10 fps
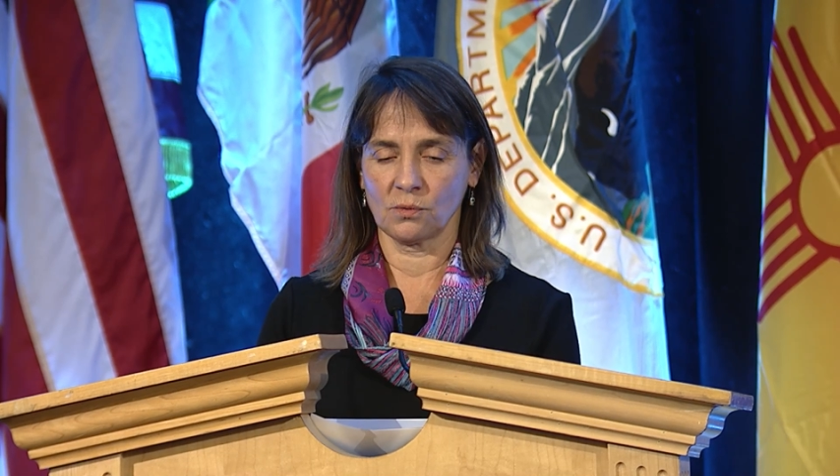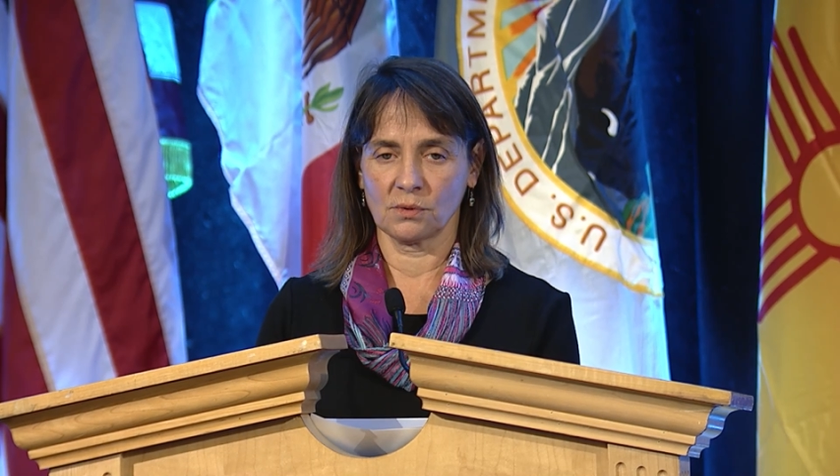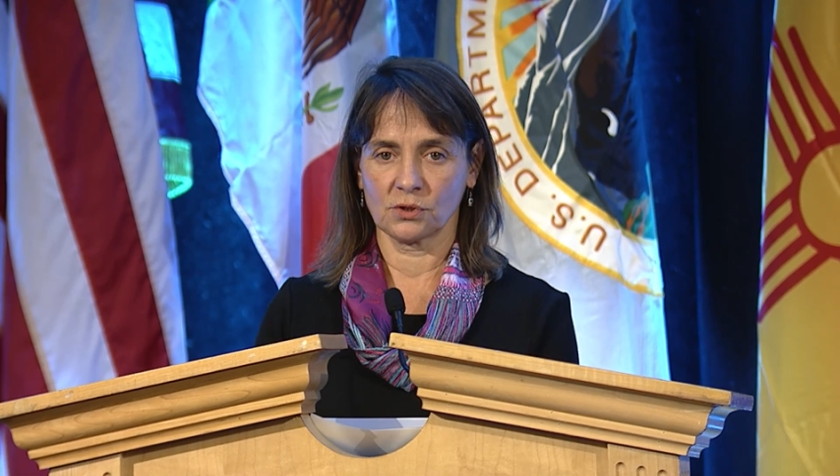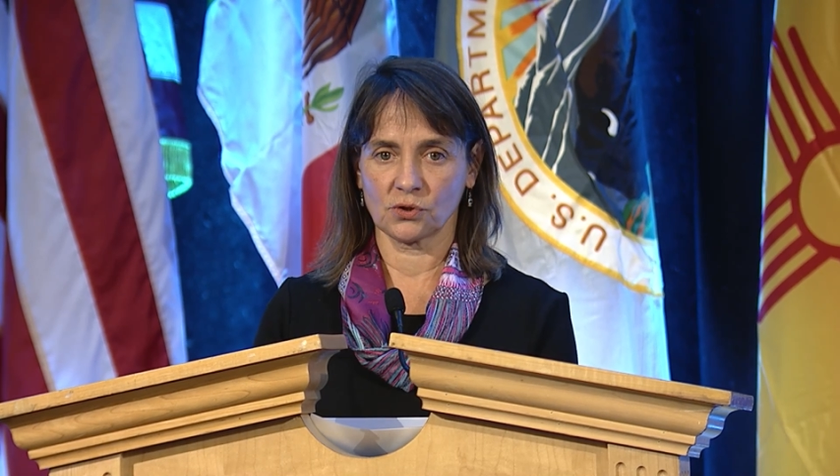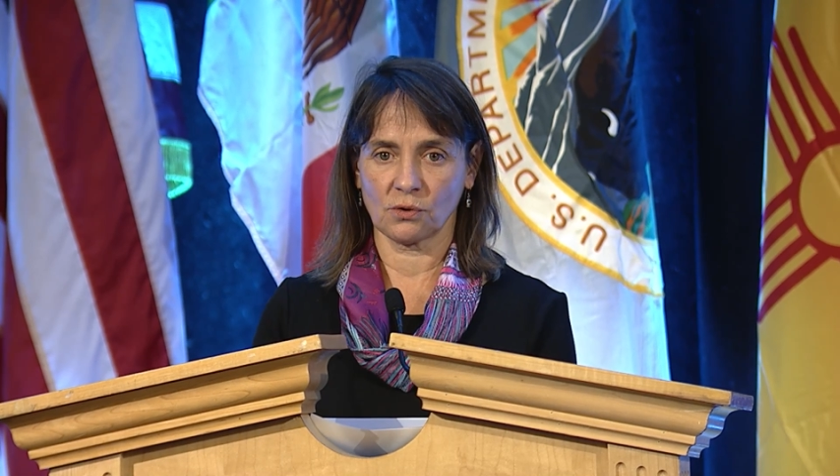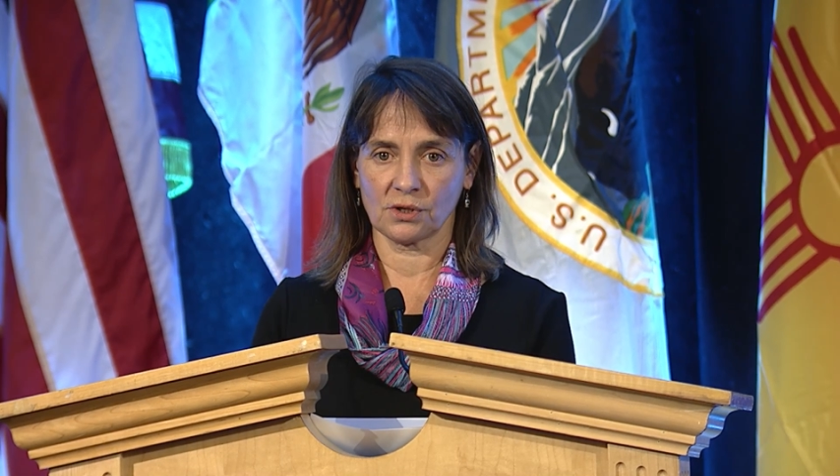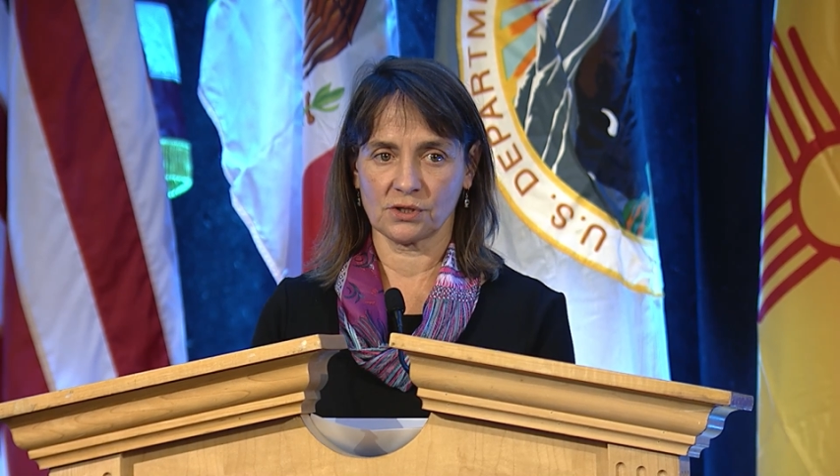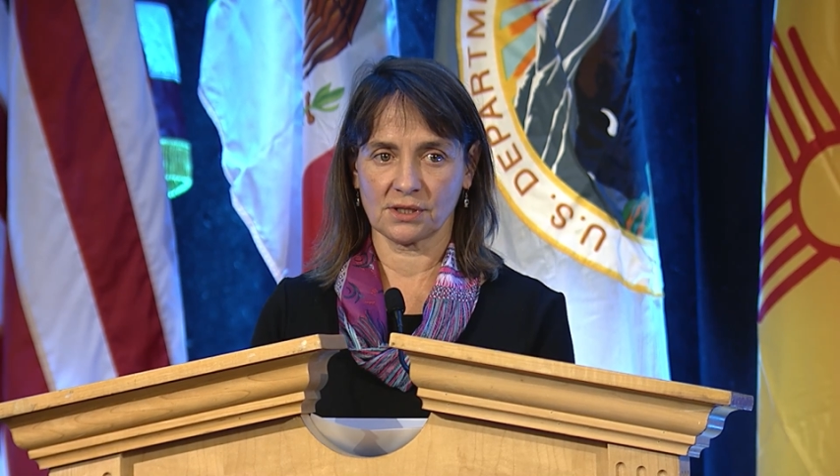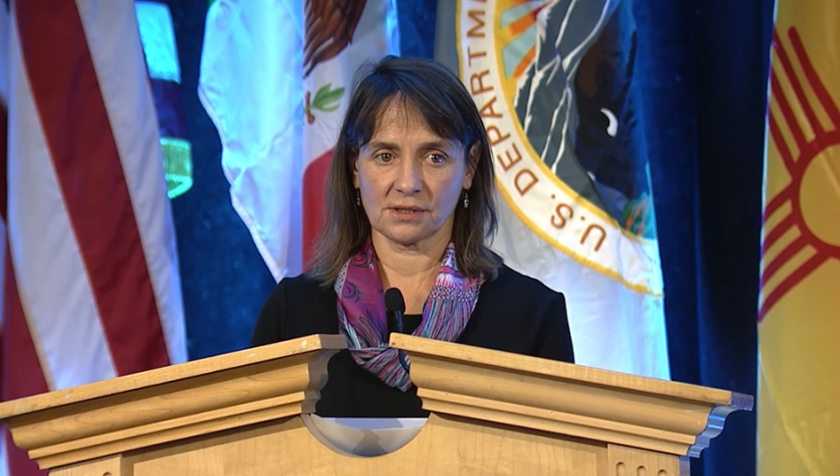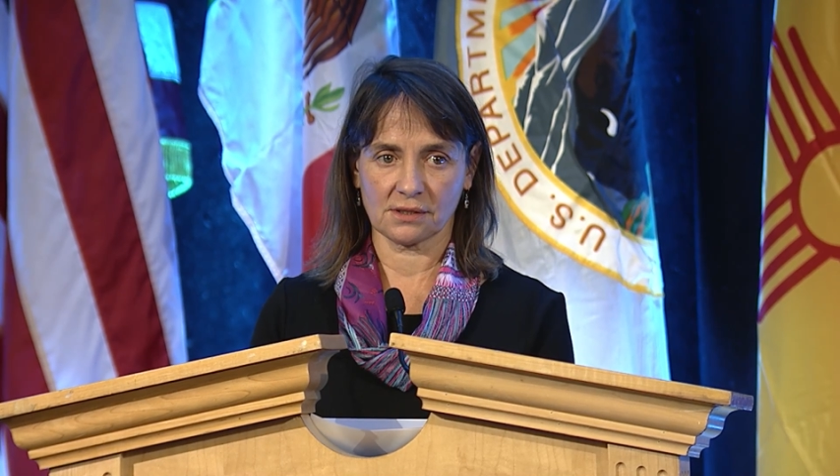
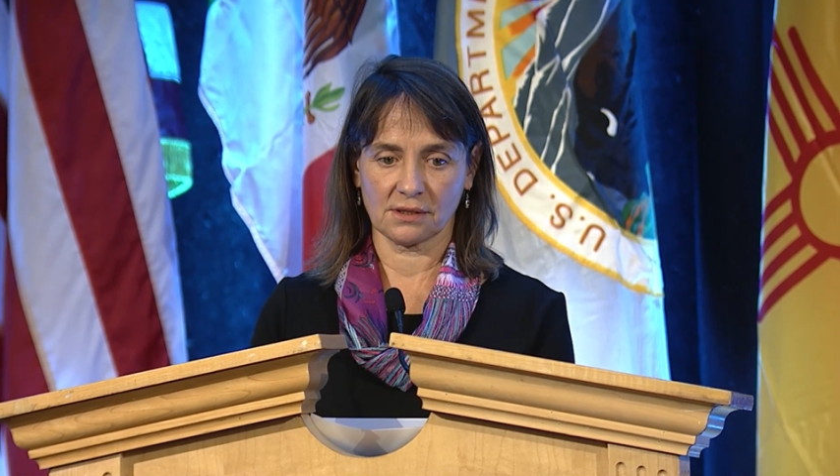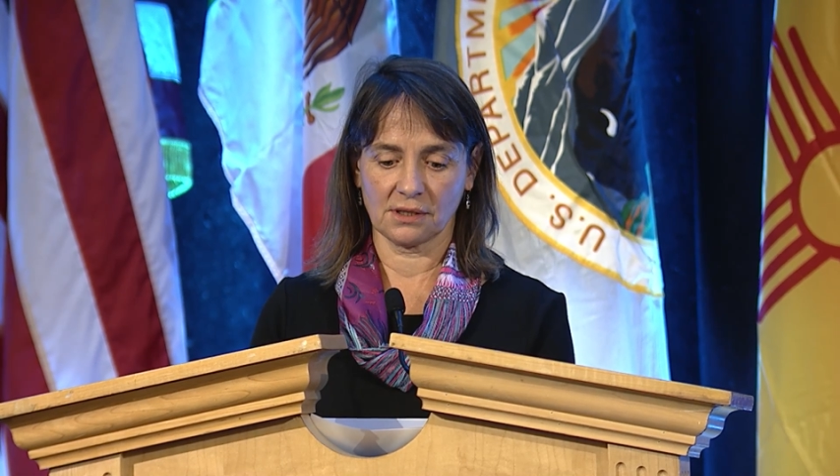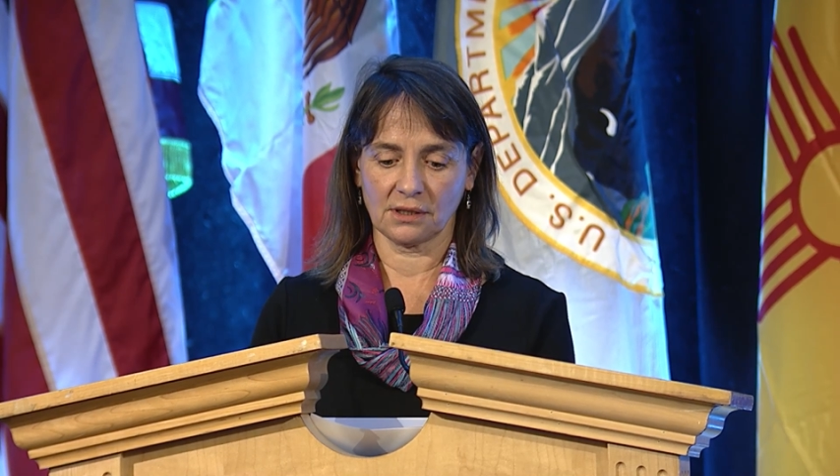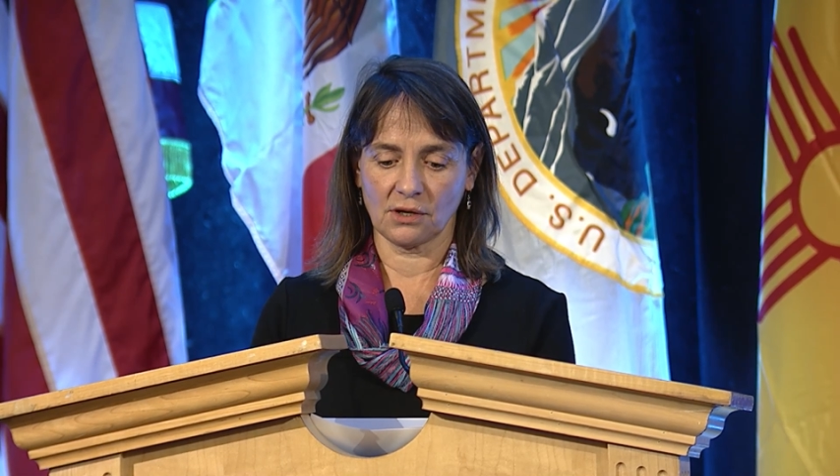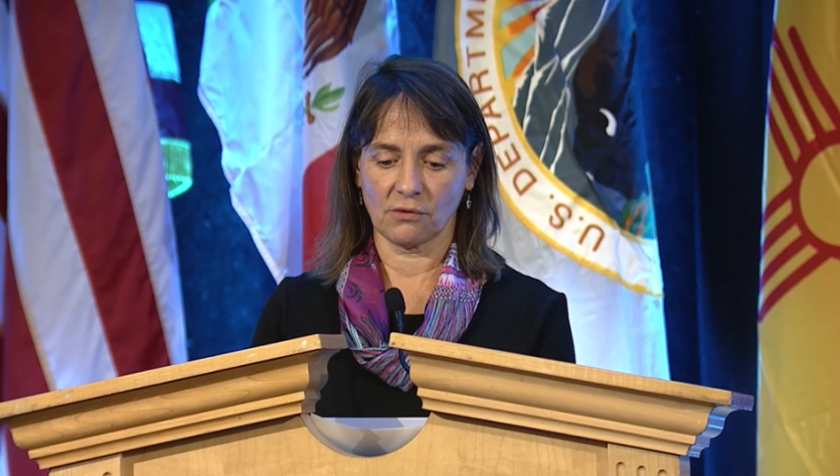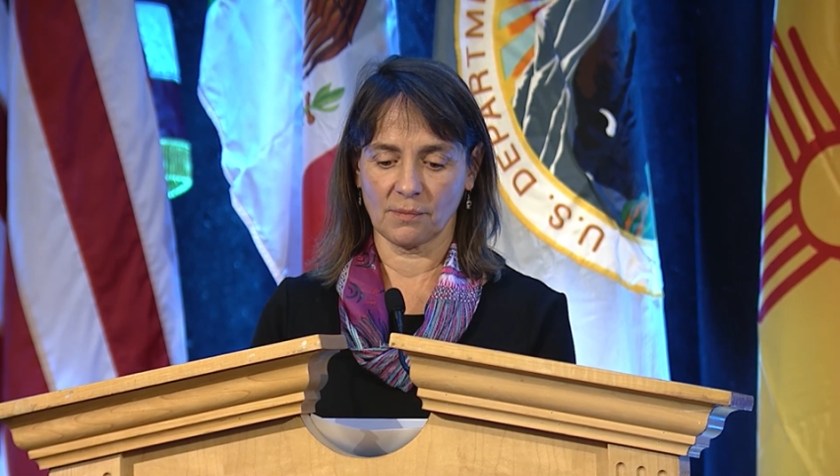shortages in the lower